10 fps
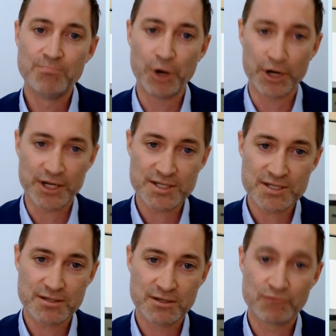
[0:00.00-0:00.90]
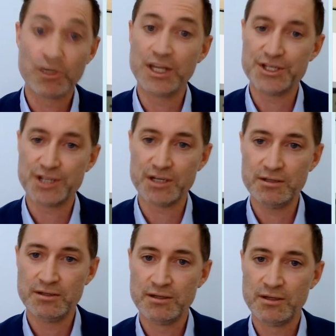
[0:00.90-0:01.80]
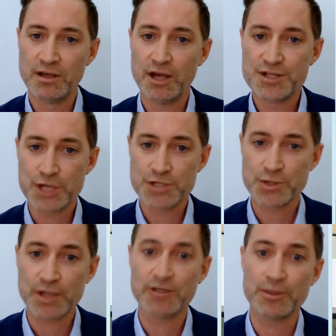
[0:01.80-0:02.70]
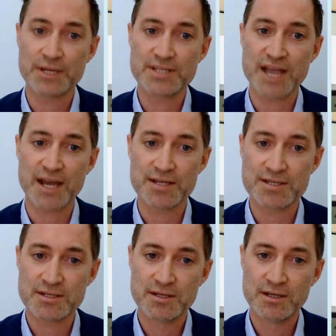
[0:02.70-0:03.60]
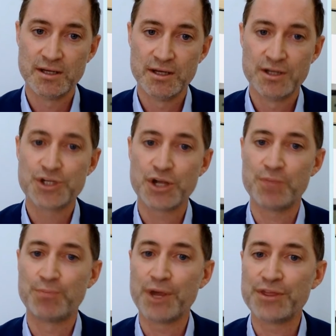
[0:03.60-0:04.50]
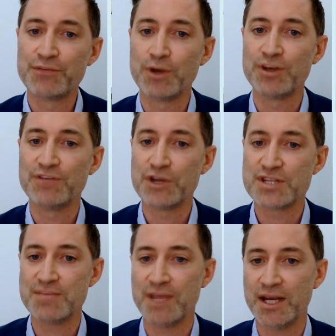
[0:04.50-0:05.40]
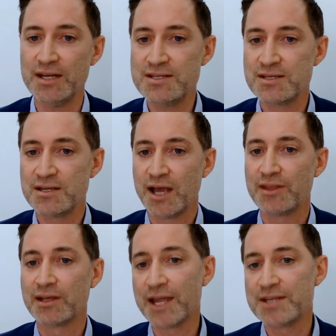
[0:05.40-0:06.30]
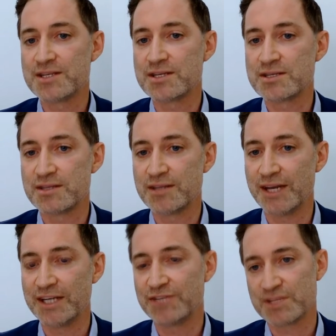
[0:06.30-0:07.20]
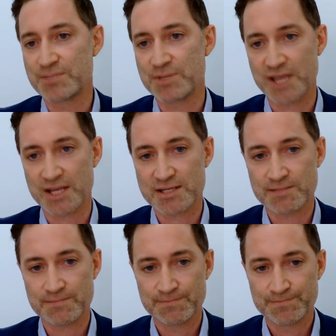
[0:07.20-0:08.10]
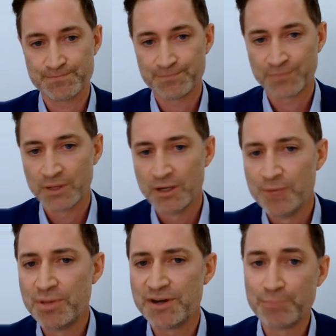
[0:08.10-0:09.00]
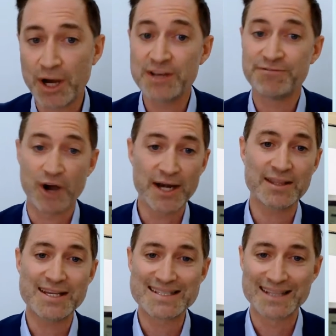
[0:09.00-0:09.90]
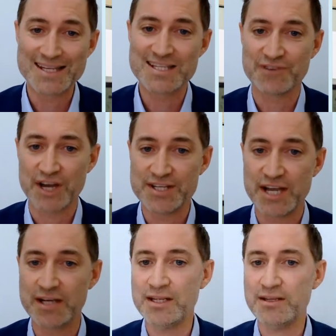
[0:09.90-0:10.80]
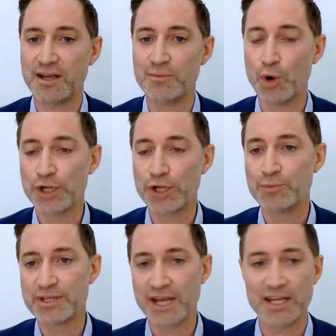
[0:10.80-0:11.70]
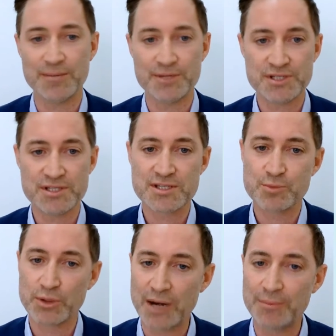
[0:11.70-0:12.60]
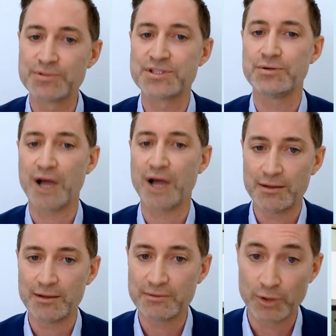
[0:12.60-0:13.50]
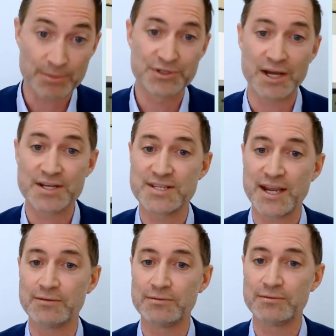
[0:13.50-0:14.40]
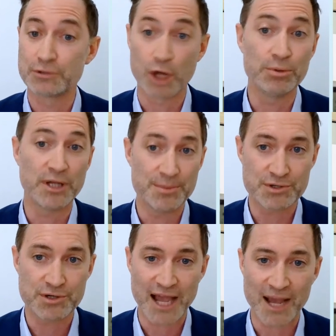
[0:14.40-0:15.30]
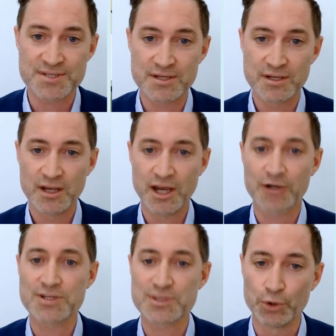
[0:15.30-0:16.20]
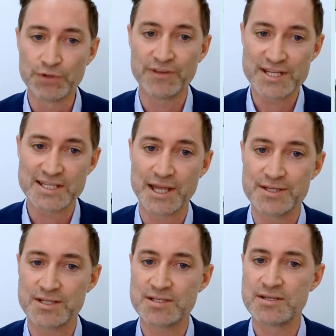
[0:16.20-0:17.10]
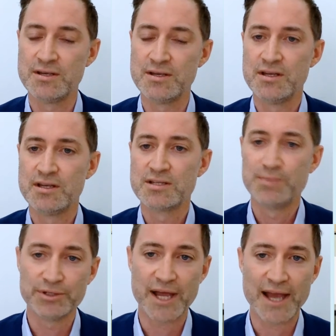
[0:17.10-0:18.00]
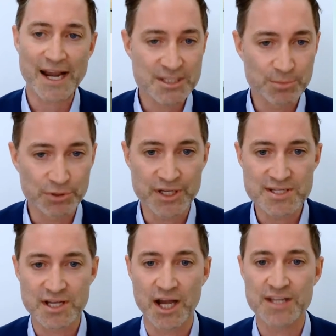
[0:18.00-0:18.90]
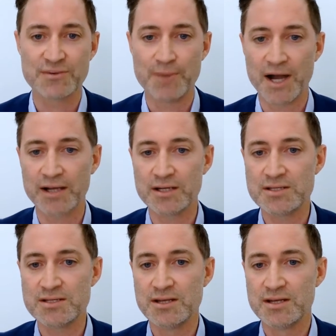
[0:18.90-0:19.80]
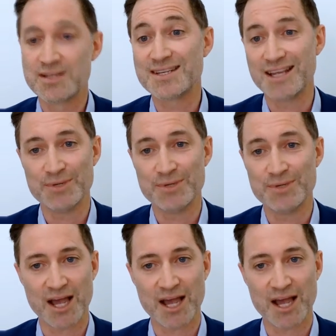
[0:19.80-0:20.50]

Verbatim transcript: bodies, religion, and socioeconomic status to show the breadth of what diversity means and the lenses that each of us possess. But by defining these lenses of identity and working with Getty images, we were able to, we were able to understand global imagery gaps across all of these lenses to build out actionable insights for marketers to see image